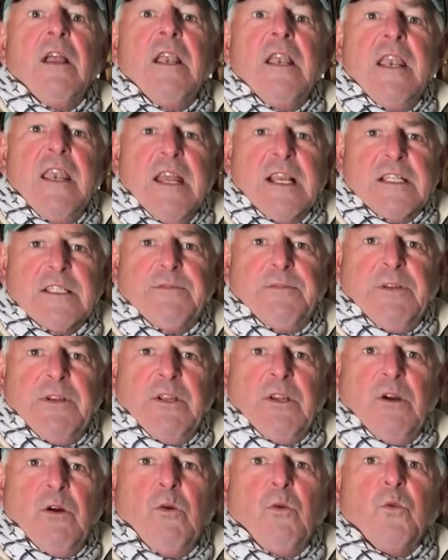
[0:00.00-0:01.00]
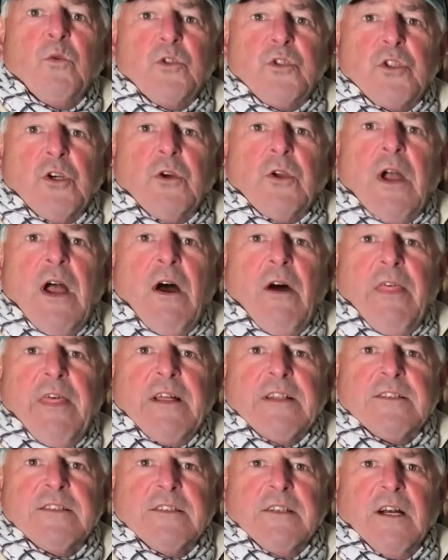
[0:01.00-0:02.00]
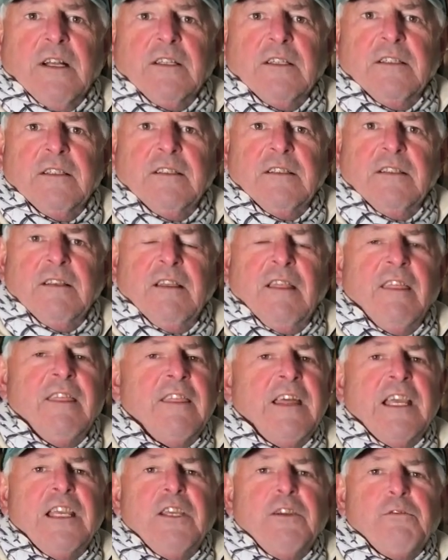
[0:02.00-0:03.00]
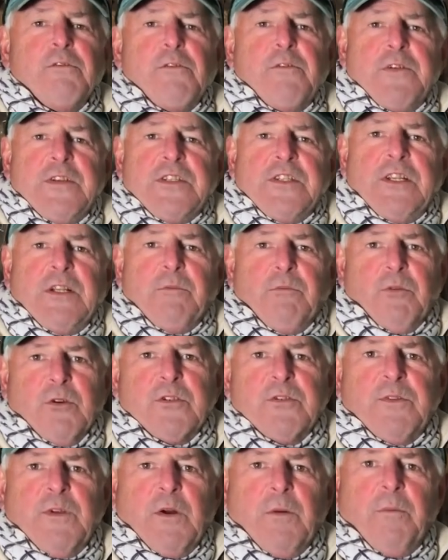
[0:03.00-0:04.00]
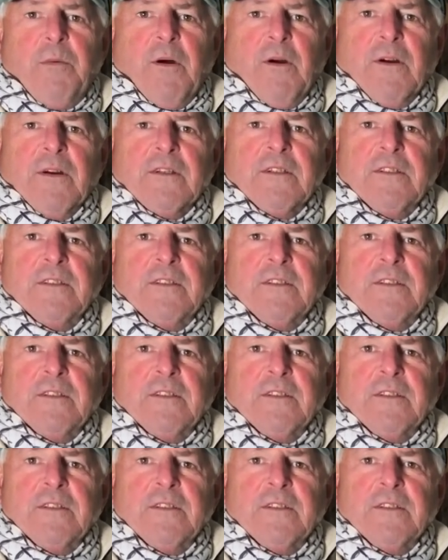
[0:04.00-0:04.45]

Next video, we'll show you how that's done. Thank you for visiting Brooksvale Park.